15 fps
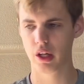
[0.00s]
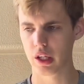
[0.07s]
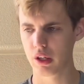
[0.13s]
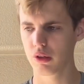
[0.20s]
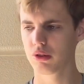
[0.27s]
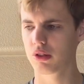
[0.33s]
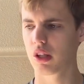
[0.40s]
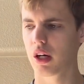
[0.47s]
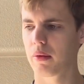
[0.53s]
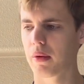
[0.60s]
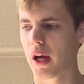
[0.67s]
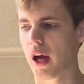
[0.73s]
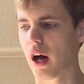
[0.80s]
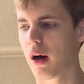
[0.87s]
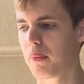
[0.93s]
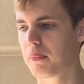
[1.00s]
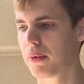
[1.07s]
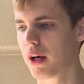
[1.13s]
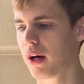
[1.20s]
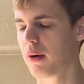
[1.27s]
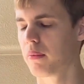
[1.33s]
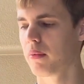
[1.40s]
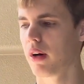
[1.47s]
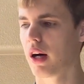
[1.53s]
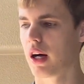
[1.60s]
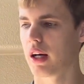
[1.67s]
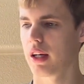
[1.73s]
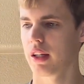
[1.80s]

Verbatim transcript: use them and help them, uh,